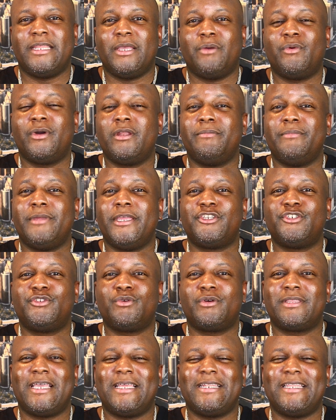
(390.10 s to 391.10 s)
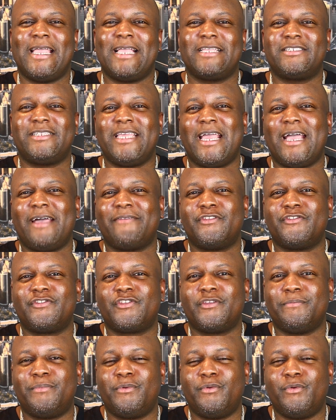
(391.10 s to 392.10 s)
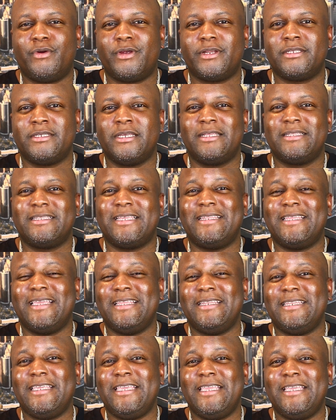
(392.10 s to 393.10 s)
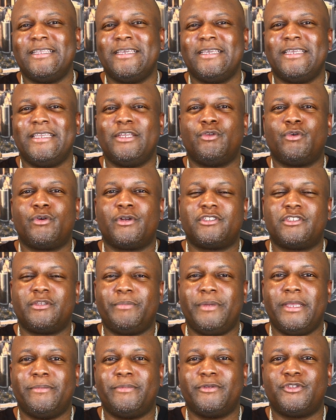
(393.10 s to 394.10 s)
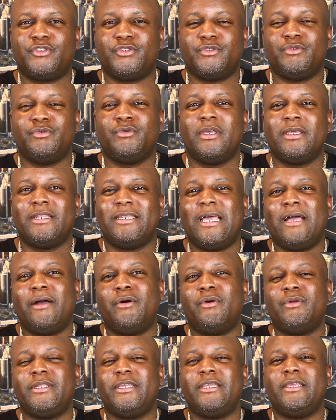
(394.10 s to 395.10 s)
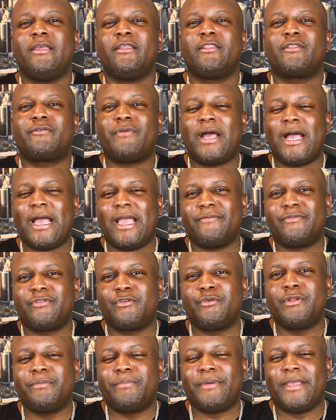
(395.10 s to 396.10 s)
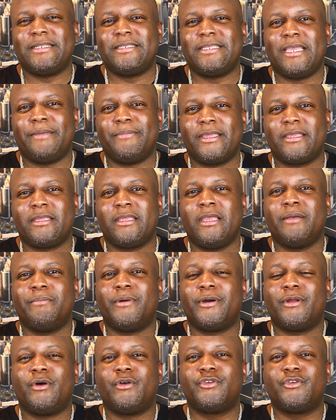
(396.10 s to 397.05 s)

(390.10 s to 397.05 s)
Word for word: They want to make sure that they actually have the support that they need in order to be able to not only thrive through the pandemic, but